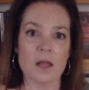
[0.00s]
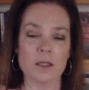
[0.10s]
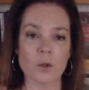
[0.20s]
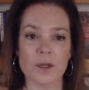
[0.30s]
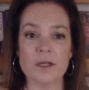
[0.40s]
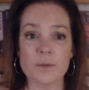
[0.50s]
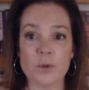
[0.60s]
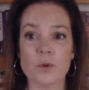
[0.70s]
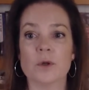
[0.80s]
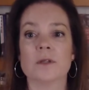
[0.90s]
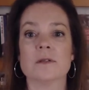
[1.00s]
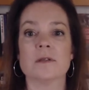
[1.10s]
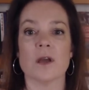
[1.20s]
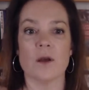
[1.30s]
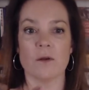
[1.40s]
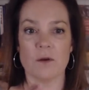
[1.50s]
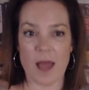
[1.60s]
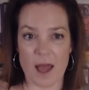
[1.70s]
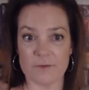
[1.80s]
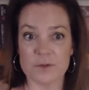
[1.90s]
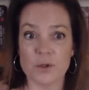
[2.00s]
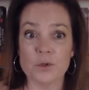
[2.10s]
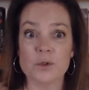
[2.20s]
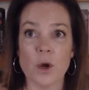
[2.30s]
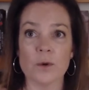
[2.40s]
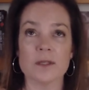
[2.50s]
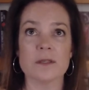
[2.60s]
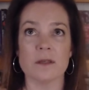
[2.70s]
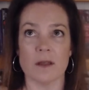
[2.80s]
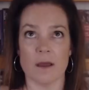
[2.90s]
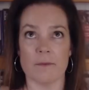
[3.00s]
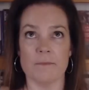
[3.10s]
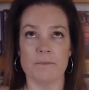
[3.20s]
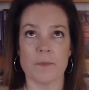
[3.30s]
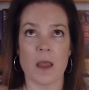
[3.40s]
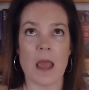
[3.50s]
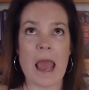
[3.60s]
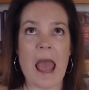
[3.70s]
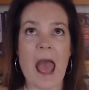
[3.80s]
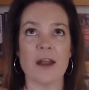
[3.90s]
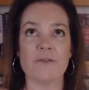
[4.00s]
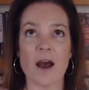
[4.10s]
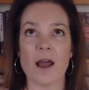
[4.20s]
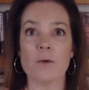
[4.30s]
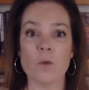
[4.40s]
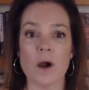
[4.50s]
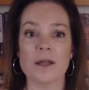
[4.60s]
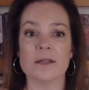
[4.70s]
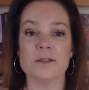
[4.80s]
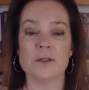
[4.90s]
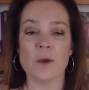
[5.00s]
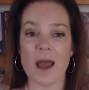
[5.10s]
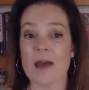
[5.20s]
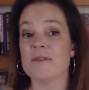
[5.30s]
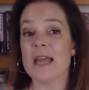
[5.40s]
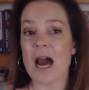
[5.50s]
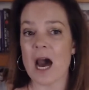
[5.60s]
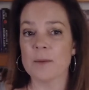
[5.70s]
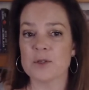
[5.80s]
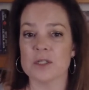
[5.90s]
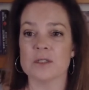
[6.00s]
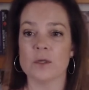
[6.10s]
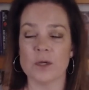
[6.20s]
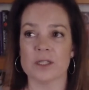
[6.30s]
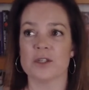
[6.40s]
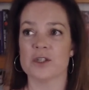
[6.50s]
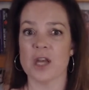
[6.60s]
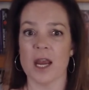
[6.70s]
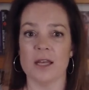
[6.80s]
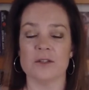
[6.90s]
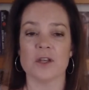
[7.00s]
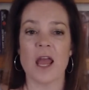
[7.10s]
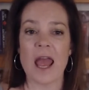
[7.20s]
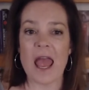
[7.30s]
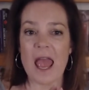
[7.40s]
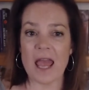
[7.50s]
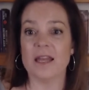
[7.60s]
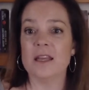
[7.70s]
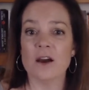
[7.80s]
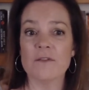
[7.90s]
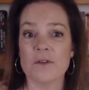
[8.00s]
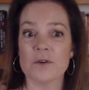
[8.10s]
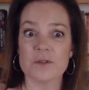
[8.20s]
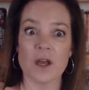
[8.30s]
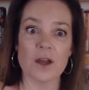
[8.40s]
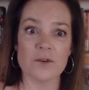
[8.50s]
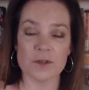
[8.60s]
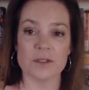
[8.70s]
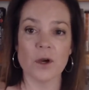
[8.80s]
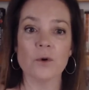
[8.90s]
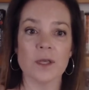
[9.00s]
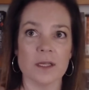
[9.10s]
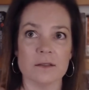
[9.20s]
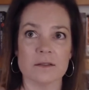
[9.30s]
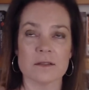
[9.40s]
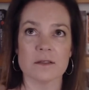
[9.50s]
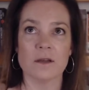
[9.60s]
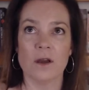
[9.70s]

Liquidity pools have two tokens in them. And if I wanted to have the option to exchange any of those 100 tokens